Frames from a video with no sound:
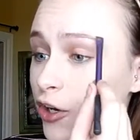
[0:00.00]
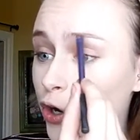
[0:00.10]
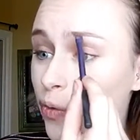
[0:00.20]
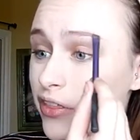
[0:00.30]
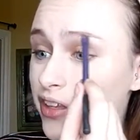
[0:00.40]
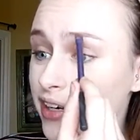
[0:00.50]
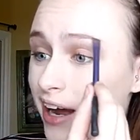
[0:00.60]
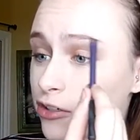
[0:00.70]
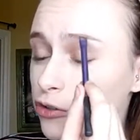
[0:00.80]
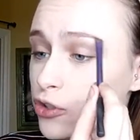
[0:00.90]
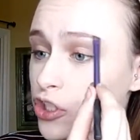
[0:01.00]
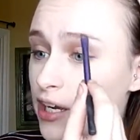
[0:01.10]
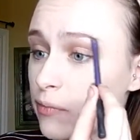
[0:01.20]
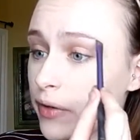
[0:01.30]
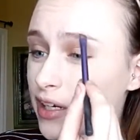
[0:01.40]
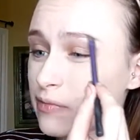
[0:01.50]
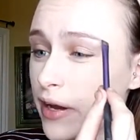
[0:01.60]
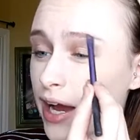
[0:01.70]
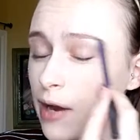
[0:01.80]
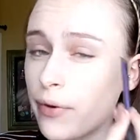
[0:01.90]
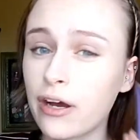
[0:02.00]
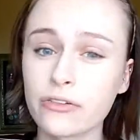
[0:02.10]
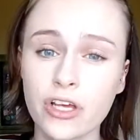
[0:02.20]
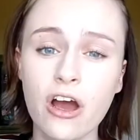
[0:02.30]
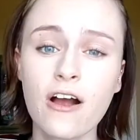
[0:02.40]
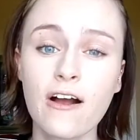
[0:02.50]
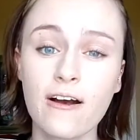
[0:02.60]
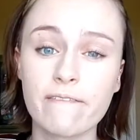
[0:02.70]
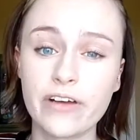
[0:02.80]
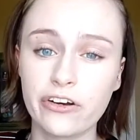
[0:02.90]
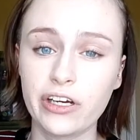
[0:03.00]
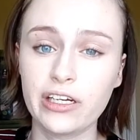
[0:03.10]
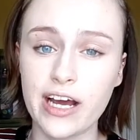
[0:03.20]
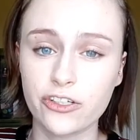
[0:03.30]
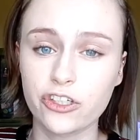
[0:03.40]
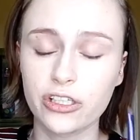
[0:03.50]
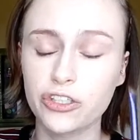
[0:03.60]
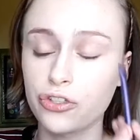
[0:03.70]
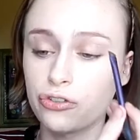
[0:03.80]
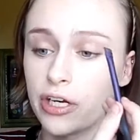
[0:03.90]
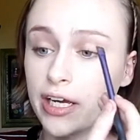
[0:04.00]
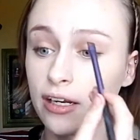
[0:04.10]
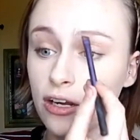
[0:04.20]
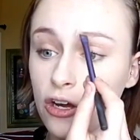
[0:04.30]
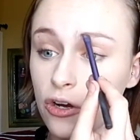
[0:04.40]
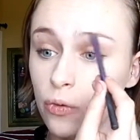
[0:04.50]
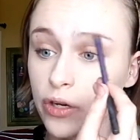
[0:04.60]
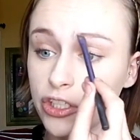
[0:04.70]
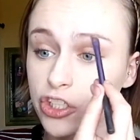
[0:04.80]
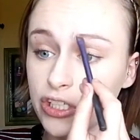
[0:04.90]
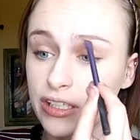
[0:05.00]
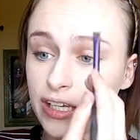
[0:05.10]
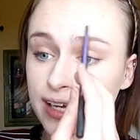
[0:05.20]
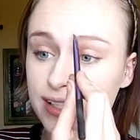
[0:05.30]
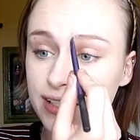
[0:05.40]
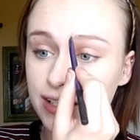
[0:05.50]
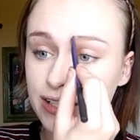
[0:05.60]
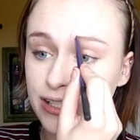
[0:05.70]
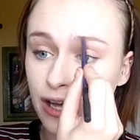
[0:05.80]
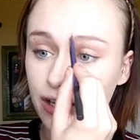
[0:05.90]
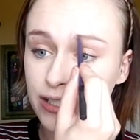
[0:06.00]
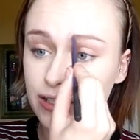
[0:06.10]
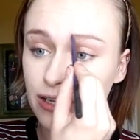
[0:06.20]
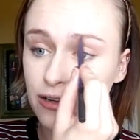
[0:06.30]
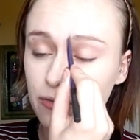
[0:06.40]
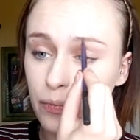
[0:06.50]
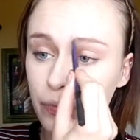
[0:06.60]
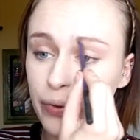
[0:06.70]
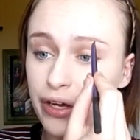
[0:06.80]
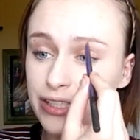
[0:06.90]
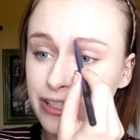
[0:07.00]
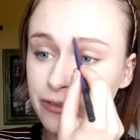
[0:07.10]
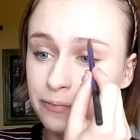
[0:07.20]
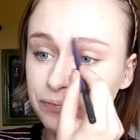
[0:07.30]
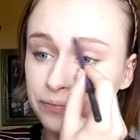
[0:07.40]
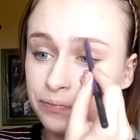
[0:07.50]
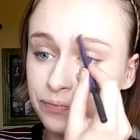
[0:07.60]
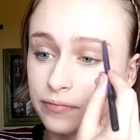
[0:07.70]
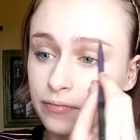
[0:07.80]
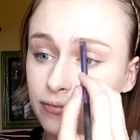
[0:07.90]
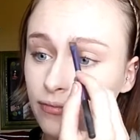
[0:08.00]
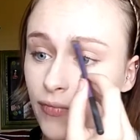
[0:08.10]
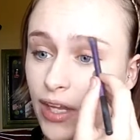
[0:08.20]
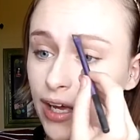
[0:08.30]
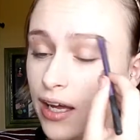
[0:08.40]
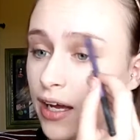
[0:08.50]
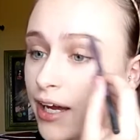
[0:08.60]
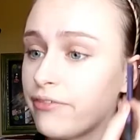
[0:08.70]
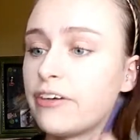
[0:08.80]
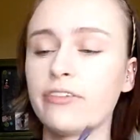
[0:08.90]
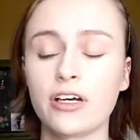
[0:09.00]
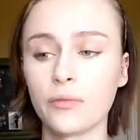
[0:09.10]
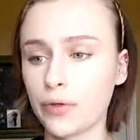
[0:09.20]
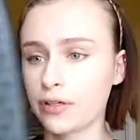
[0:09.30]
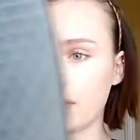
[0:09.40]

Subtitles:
go with the natural shape because my eyebrows are very naturally straight, which, yes, it sucks, but I've given up.